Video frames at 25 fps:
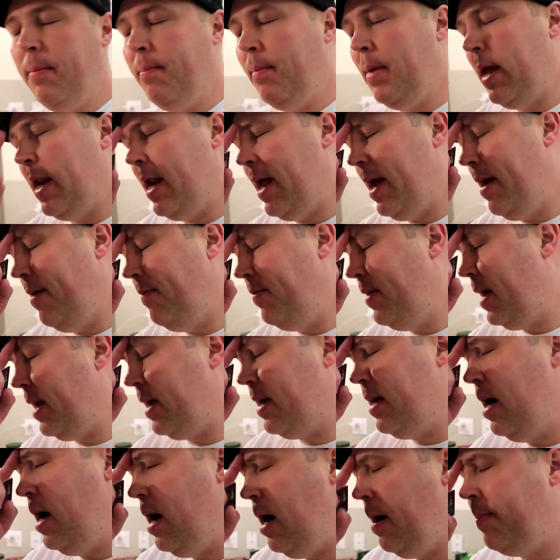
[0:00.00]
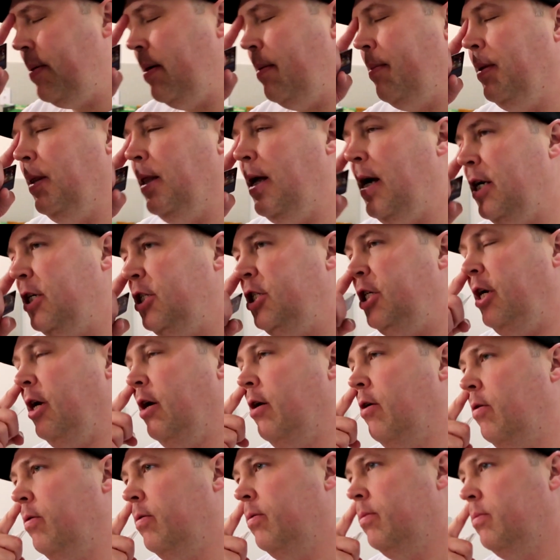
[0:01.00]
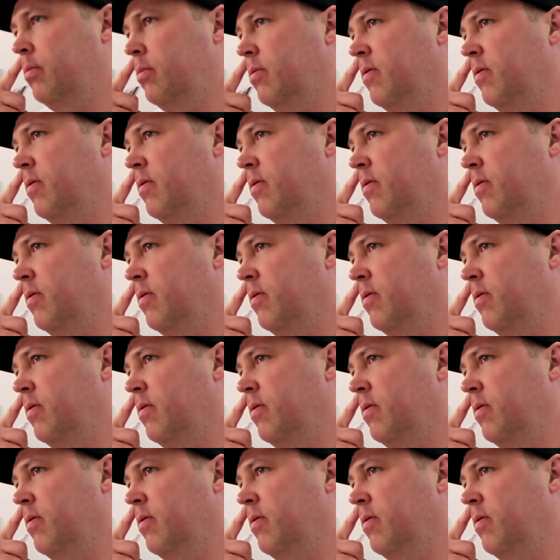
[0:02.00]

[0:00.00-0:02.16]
Man, I have that comp at Bellagio.